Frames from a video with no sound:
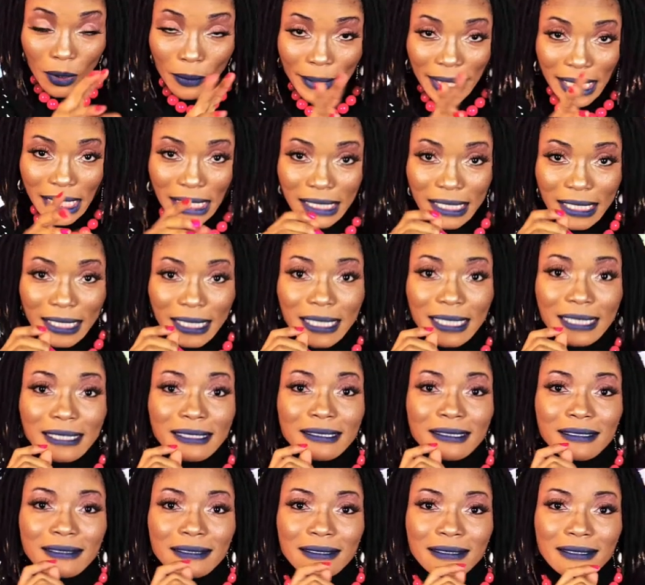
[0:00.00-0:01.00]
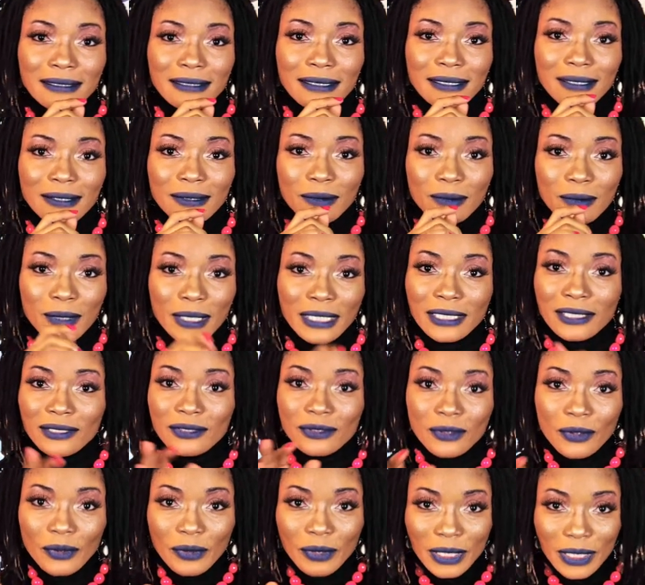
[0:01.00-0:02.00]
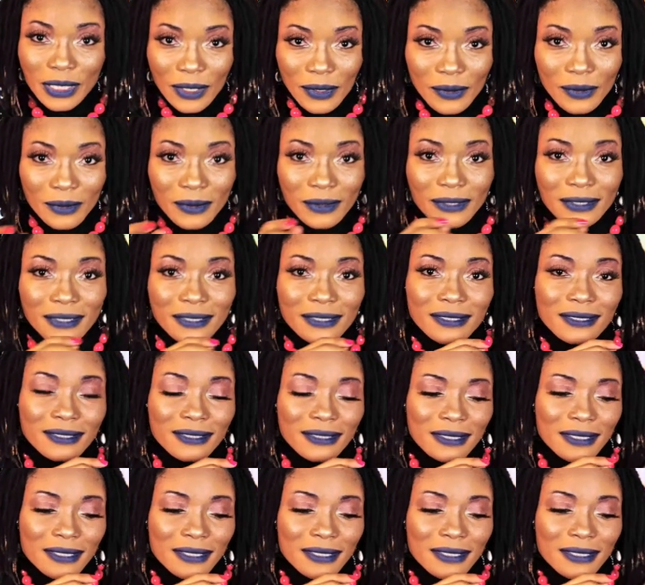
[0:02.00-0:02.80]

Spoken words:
Oh my God, what is going on?